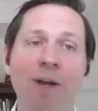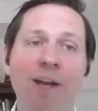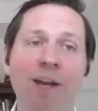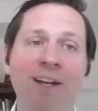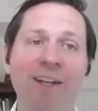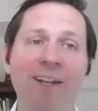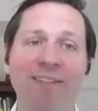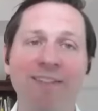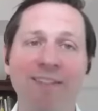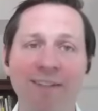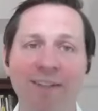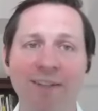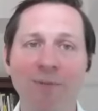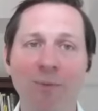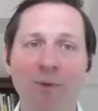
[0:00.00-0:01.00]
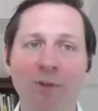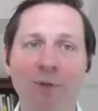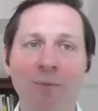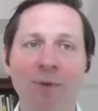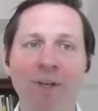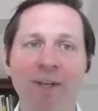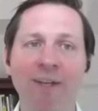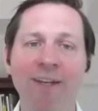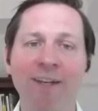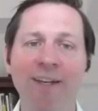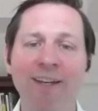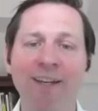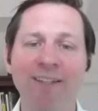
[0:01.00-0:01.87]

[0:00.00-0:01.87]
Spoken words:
Wayne, and it's one that we